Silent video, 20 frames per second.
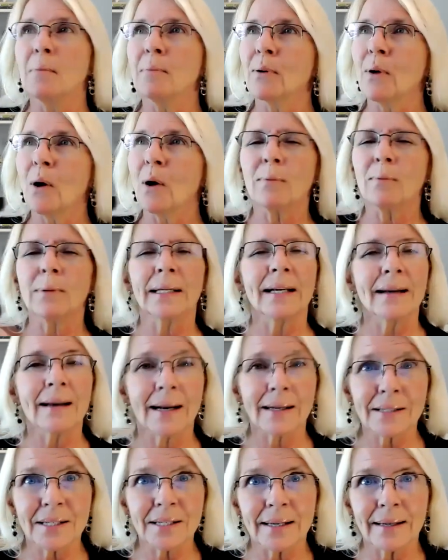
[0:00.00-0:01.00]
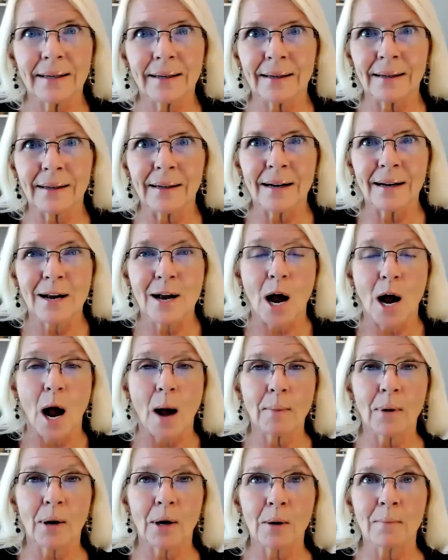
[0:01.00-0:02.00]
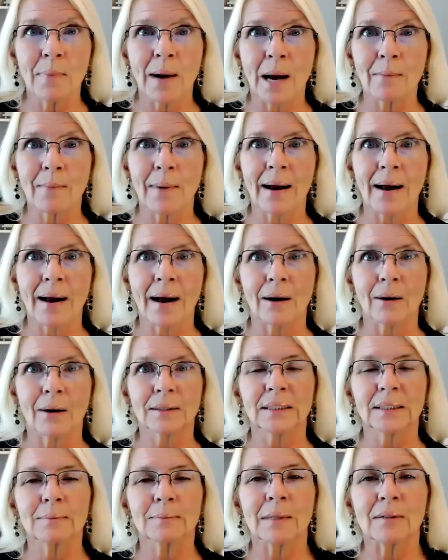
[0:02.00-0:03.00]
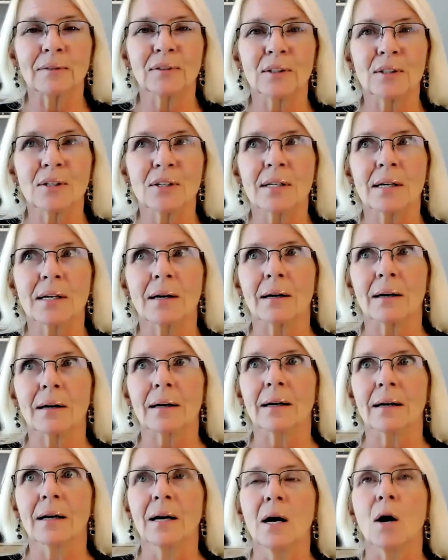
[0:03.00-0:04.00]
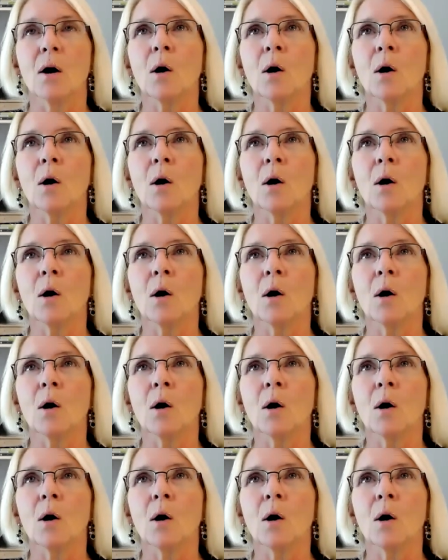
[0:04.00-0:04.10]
probably next year, I'm going to buy my house or my first car.